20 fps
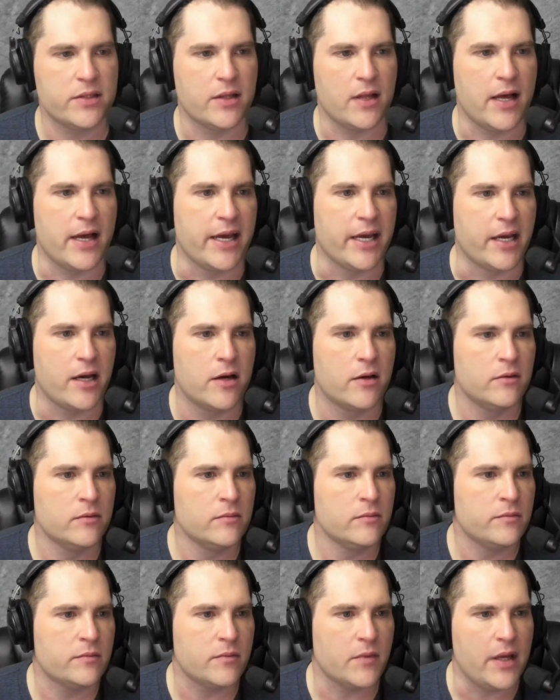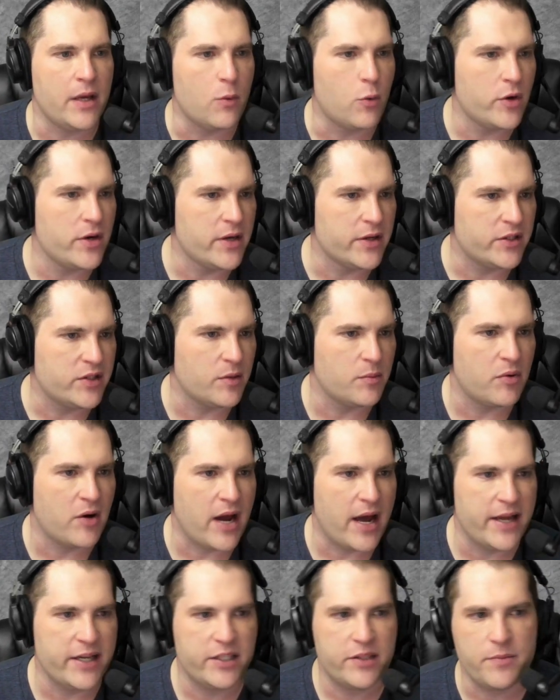Like it wouldn't have
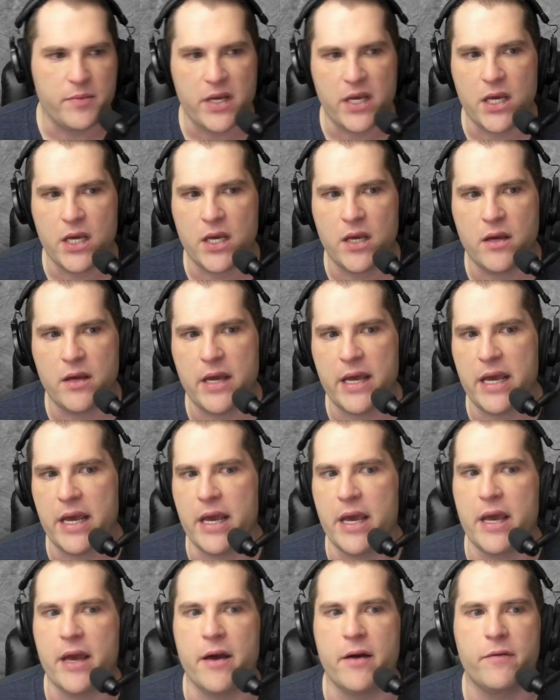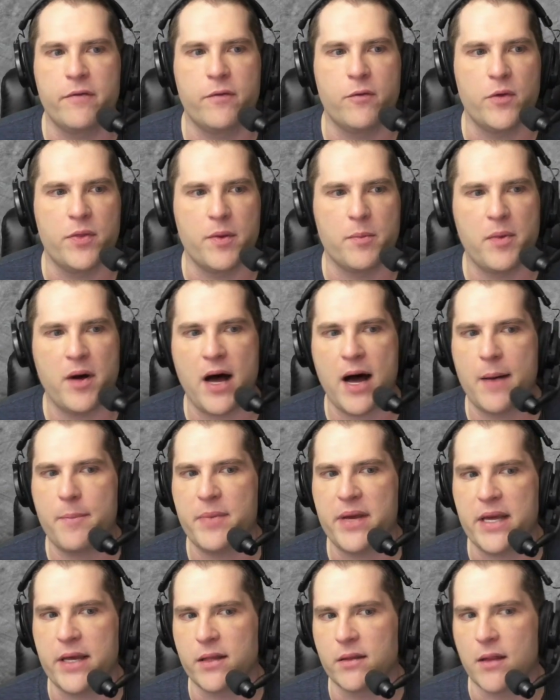surprised me if with the pot
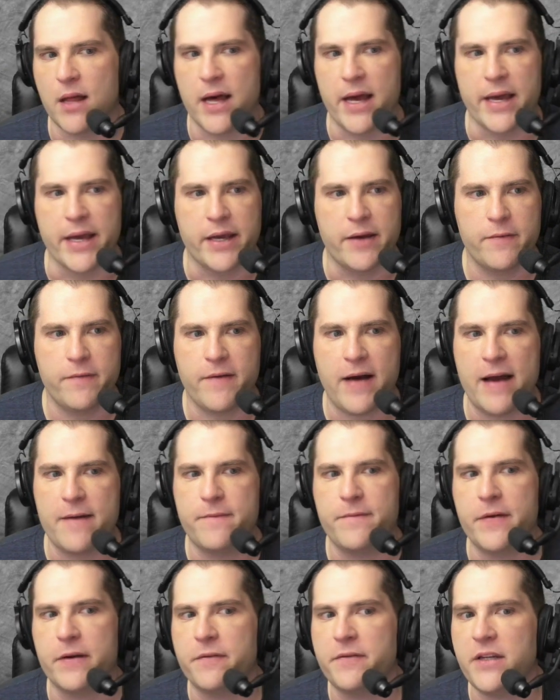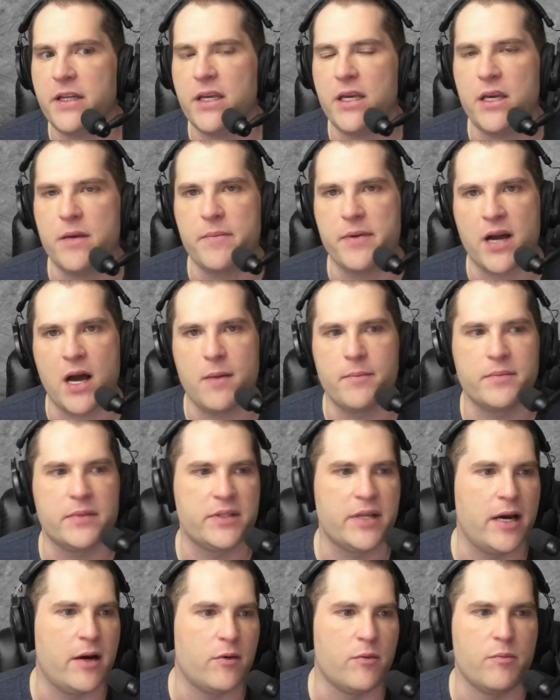being like 550, he
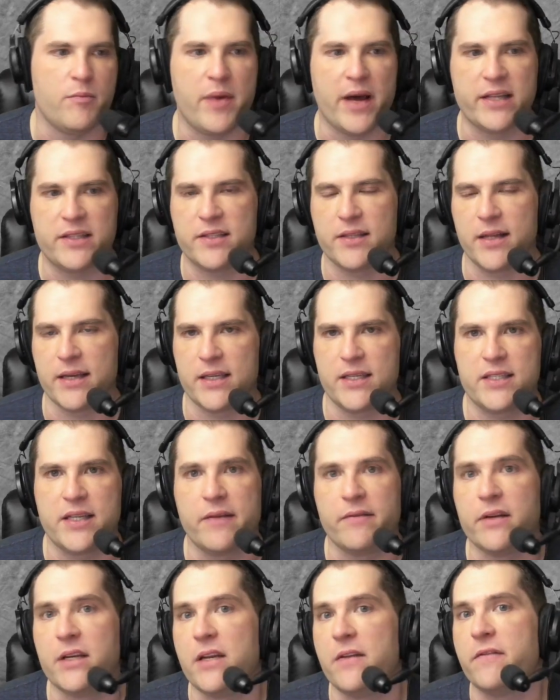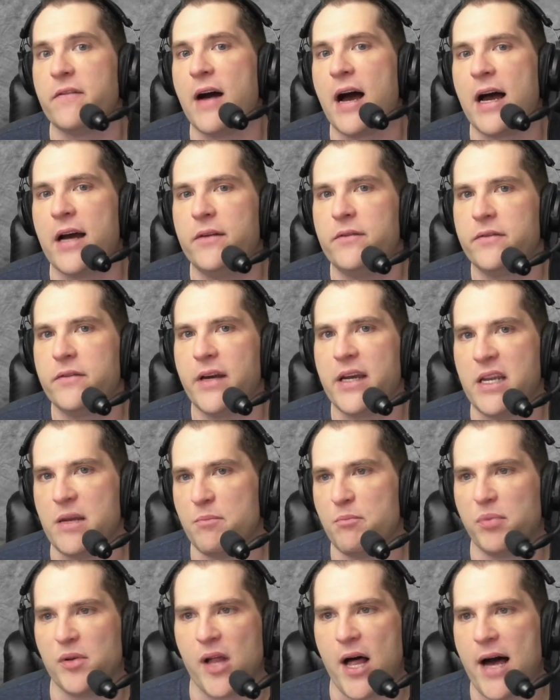comes out and bets like 75 and he
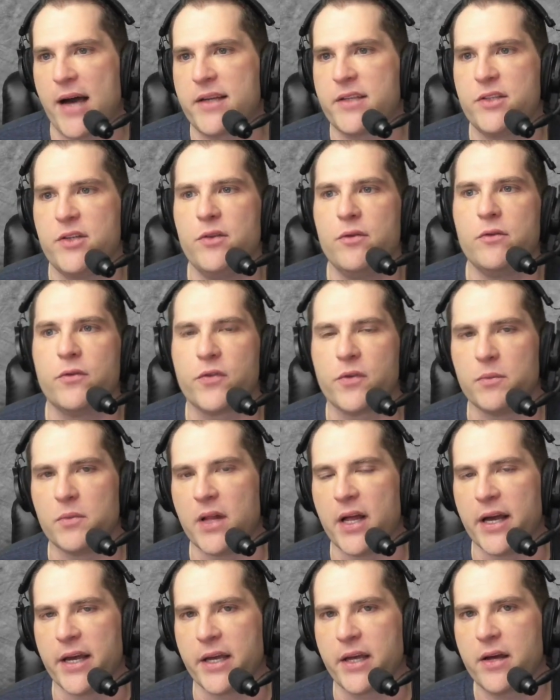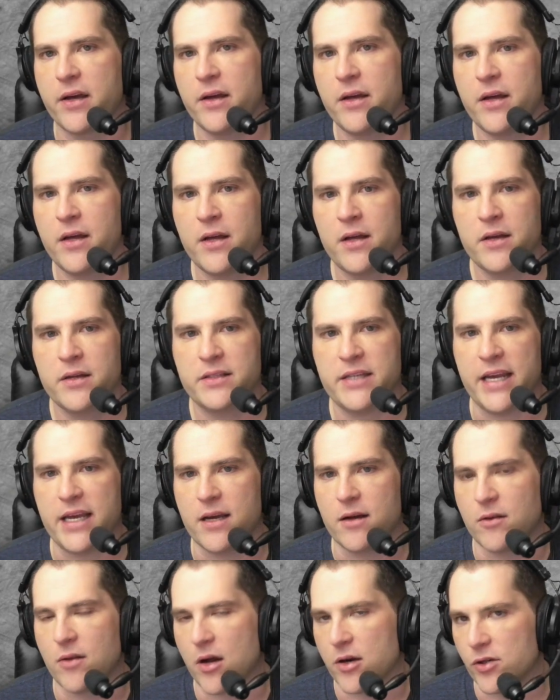blocks you from like
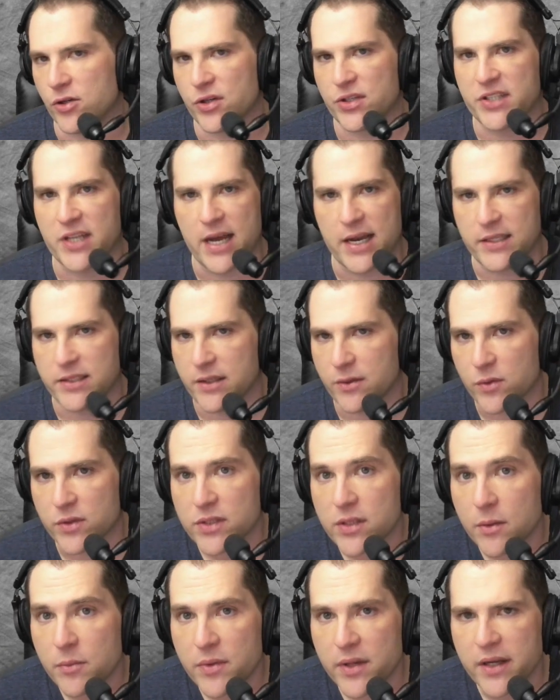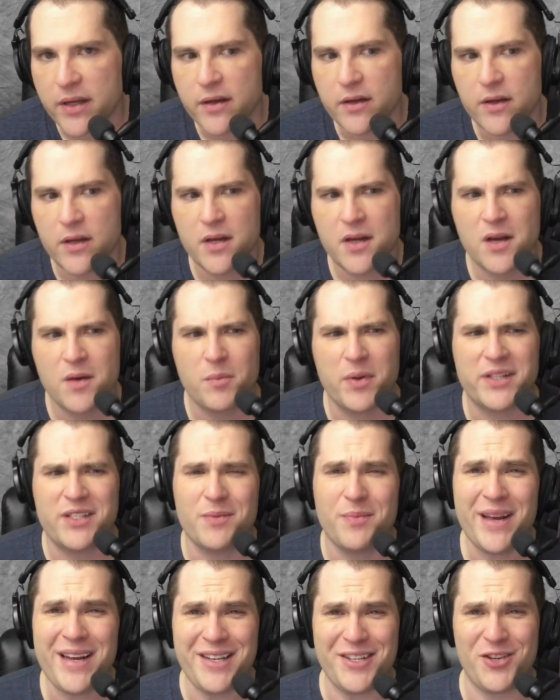taking a larger sizing with something. But to
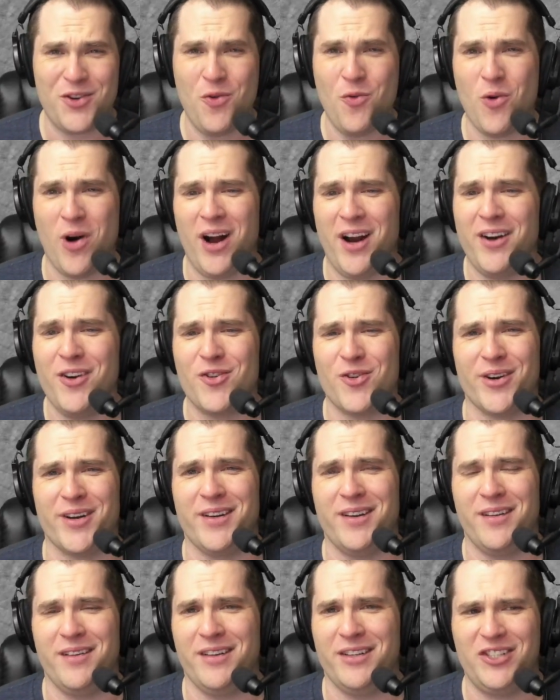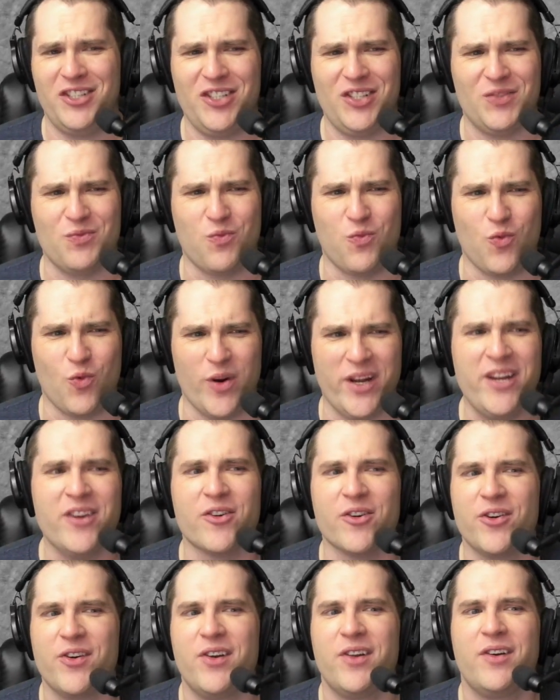bet mm-hmm. 200, it's just
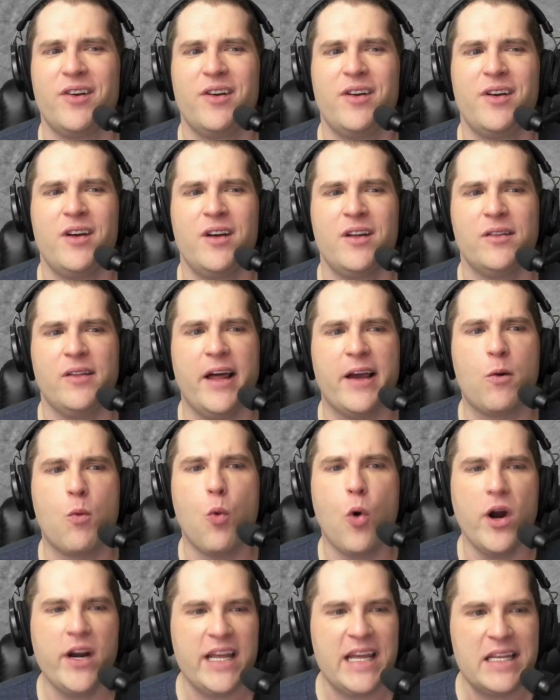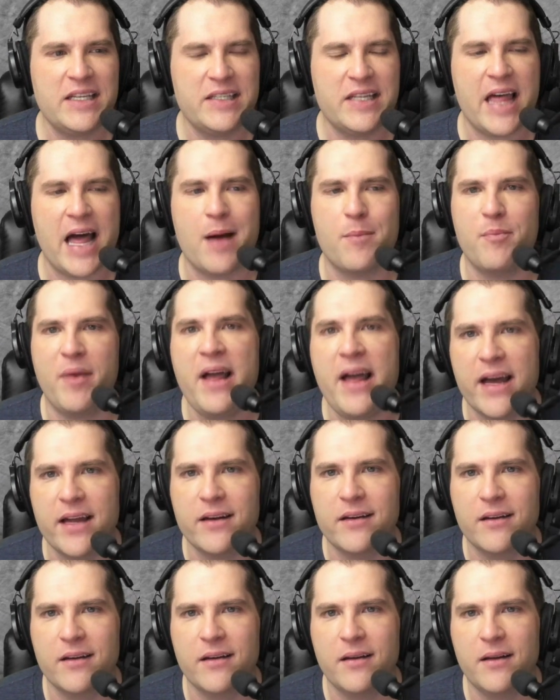weird. Like, what is that bet?
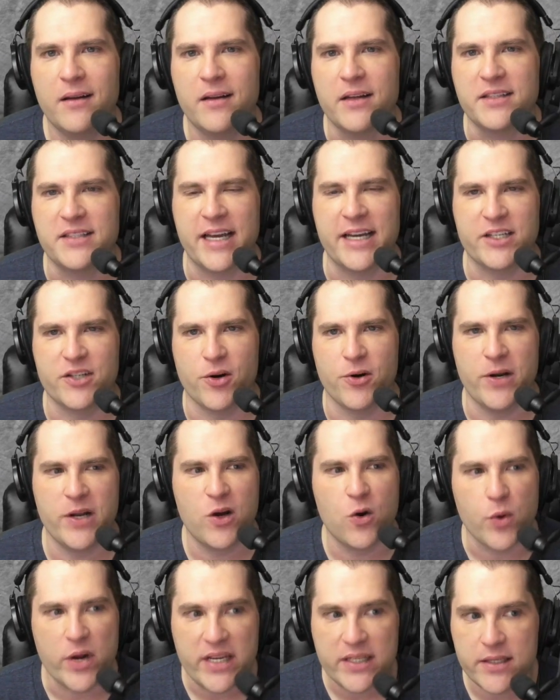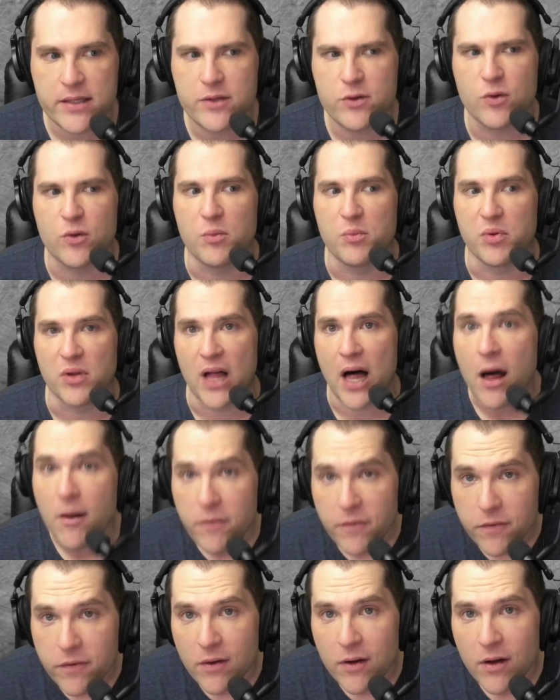Is that turning Queens into a
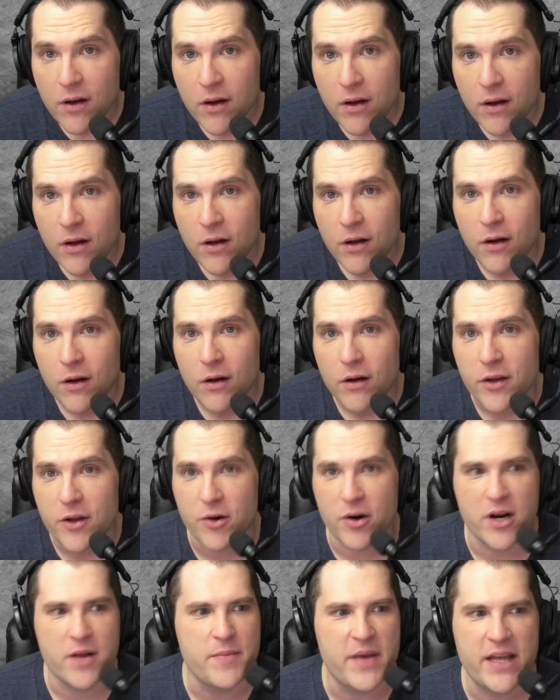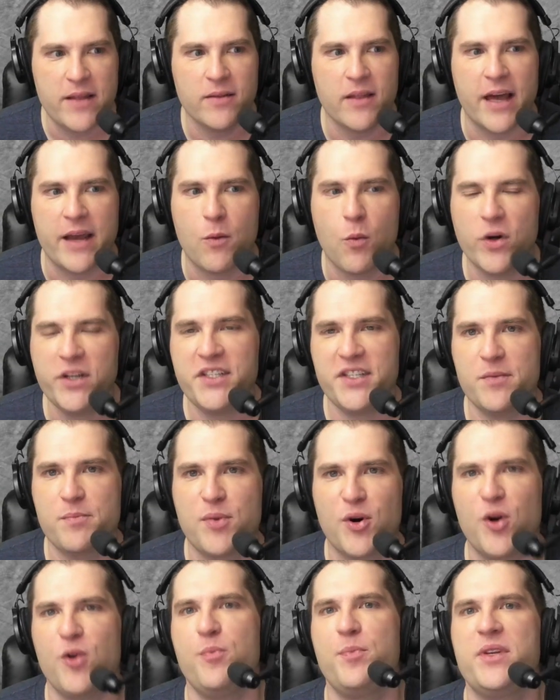bluff? You know what I mean? Like, what's the
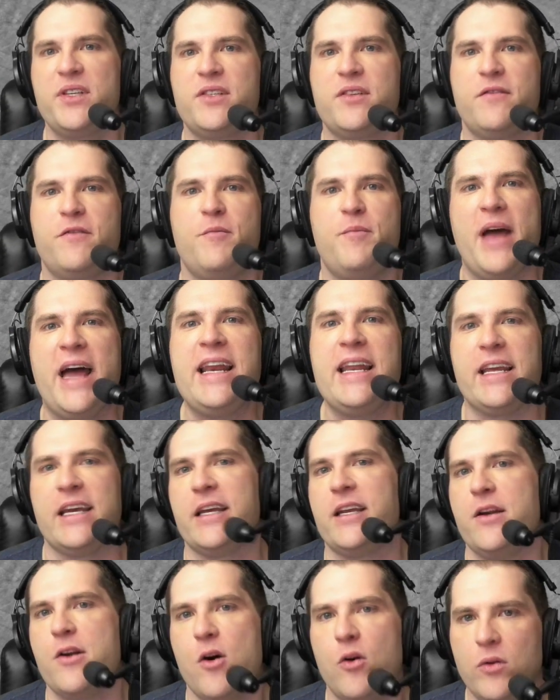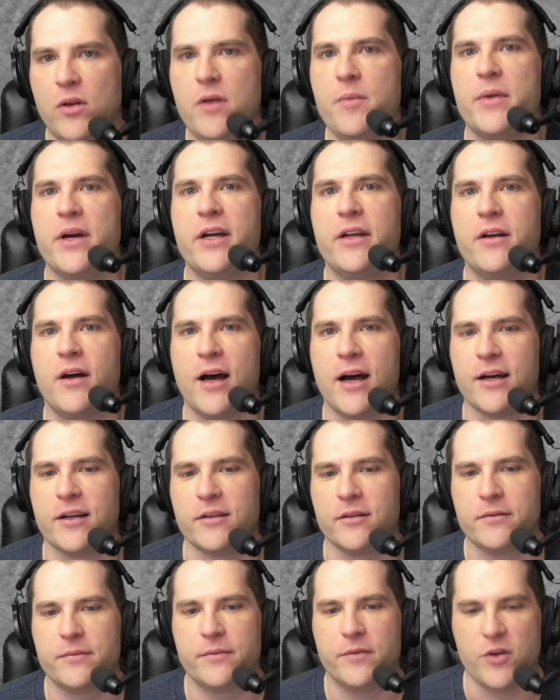purpose of betting in No Limit,
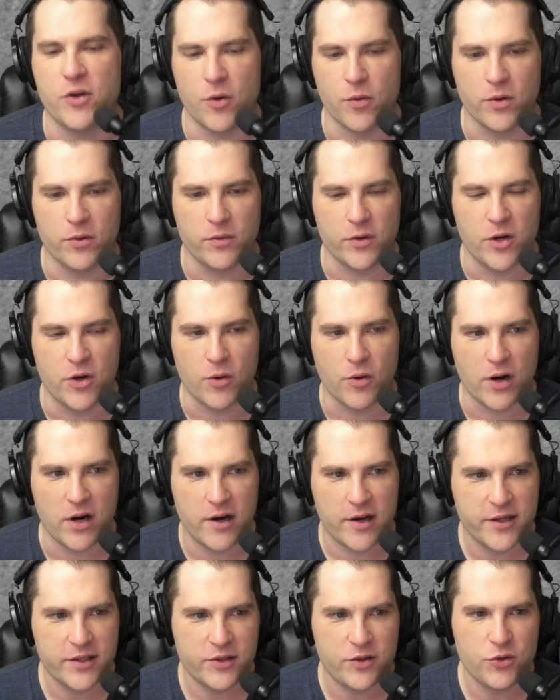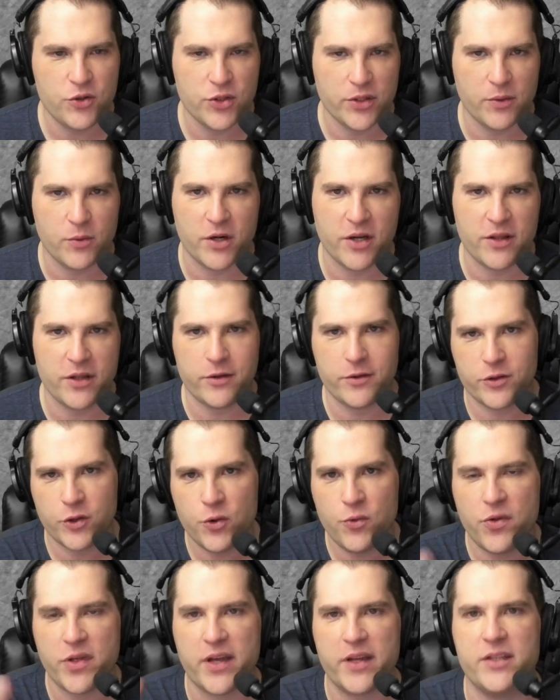Han? Do you know what you know what it is? Usually, what are the
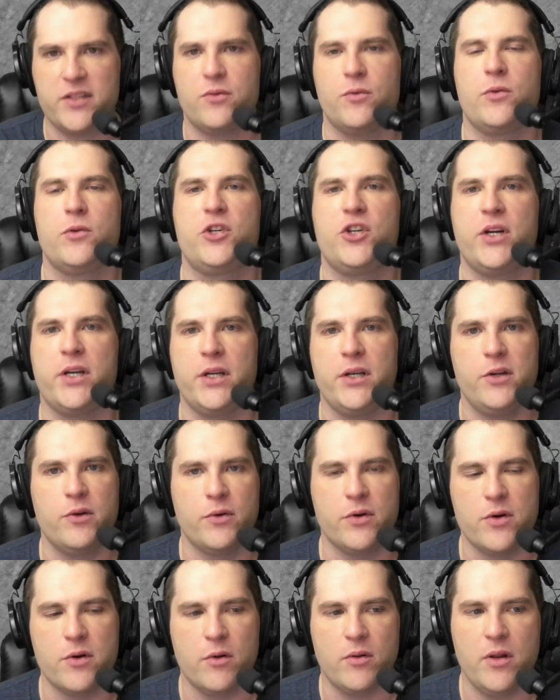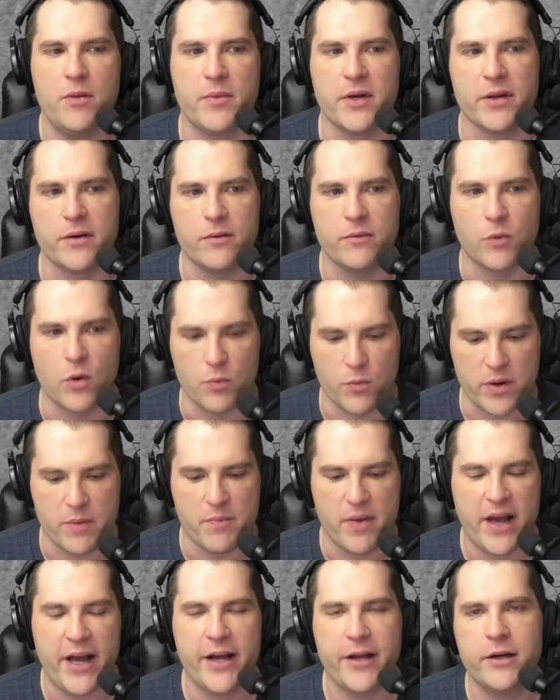two things that we're trying to do in No Limit when we
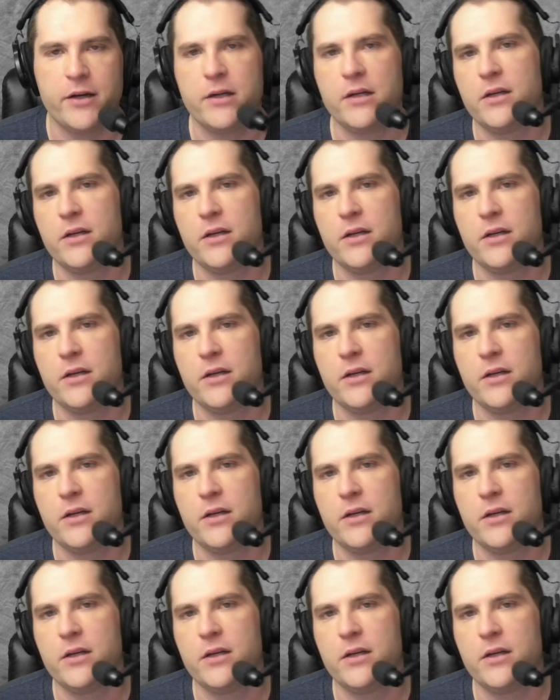bet?